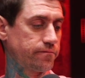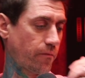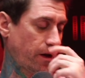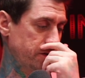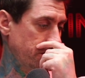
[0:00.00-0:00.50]

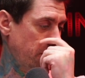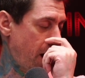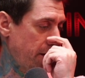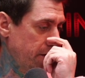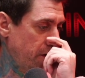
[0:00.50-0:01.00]
It's a little
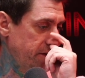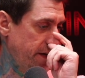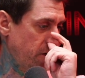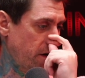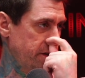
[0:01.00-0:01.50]
island called
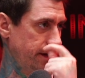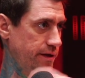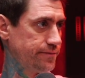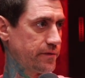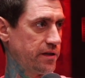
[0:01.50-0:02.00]
Diego Garcia.
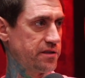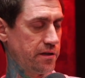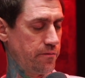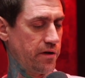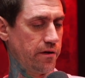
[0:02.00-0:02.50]
It's in
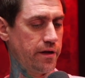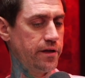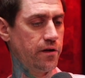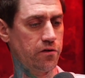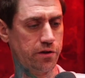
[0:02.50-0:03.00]
the middle of the
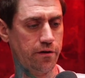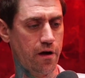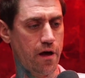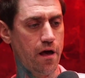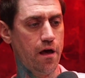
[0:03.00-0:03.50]
Indian Ocean.
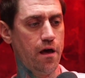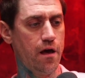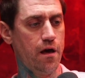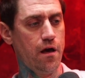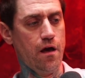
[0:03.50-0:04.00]

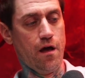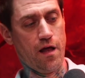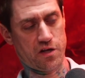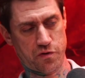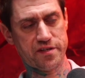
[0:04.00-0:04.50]

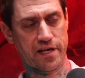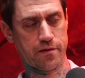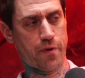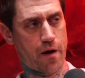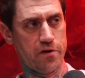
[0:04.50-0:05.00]
That's where they take the
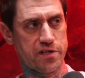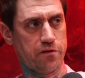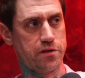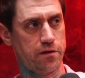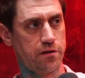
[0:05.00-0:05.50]
bombers out
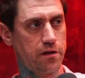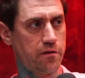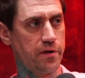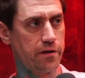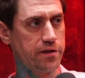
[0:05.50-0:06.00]
to the
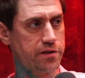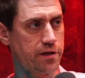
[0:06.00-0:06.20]
Middle East.